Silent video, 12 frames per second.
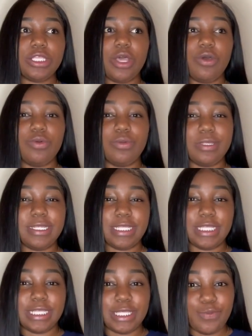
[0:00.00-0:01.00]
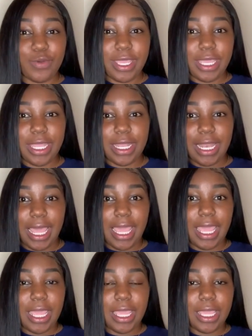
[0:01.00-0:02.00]
so this is when
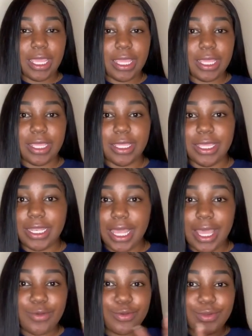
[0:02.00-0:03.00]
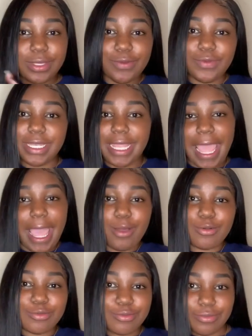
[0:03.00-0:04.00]
like, you know, he went
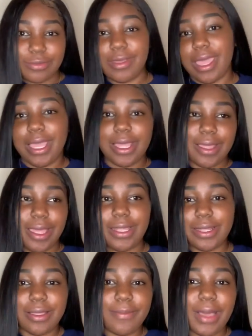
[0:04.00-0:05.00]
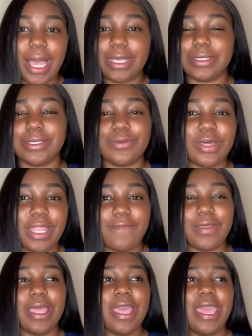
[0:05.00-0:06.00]
down a little box,
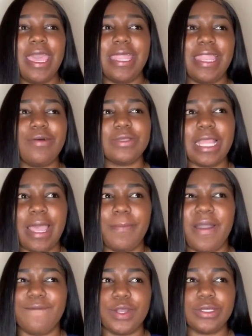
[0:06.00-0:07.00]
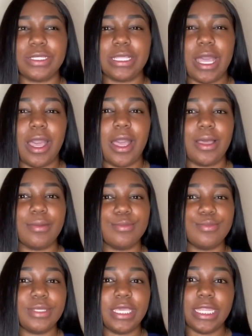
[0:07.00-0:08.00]
whatever. And that was like my first
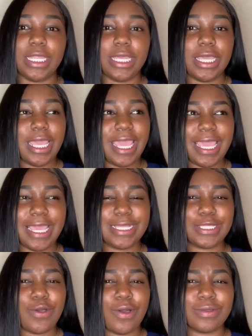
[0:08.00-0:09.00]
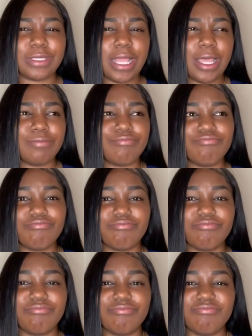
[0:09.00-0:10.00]
time getting head. So I was like,
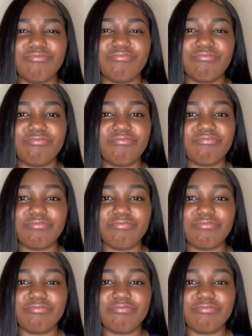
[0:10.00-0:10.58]
mm.